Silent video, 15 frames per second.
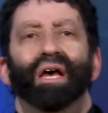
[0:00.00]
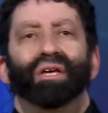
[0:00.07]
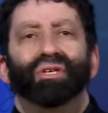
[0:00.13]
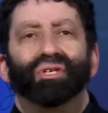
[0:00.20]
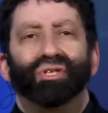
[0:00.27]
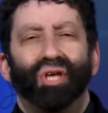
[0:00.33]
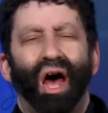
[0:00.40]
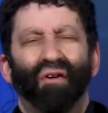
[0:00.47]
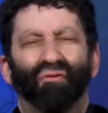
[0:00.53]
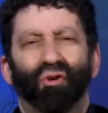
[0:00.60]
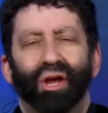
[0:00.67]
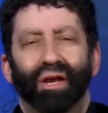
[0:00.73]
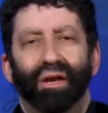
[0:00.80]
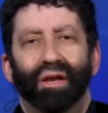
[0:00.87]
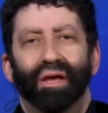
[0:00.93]

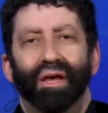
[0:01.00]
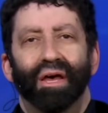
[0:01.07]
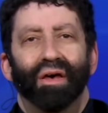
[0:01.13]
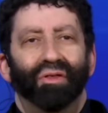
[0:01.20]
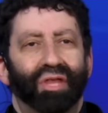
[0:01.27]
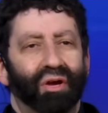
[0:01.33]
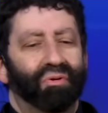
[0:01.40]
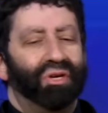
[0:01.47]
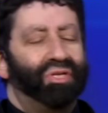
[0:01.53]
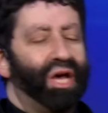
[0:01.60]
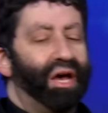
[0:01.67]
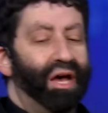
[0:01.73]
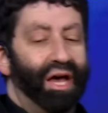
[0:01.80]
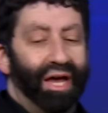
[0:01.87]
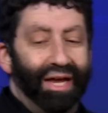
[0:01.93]
sovereign, there is
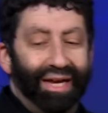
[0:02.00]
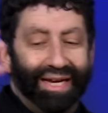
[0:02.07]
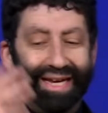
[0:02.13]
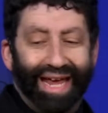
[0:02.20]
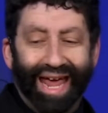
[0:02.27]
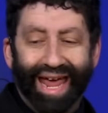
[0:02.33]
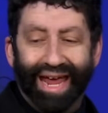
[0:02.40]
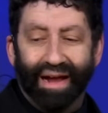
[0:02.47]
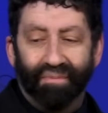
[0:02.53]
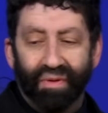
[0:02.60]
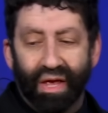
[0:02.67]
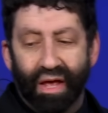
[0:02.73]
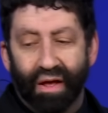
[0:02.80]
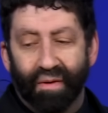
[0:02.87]
a king.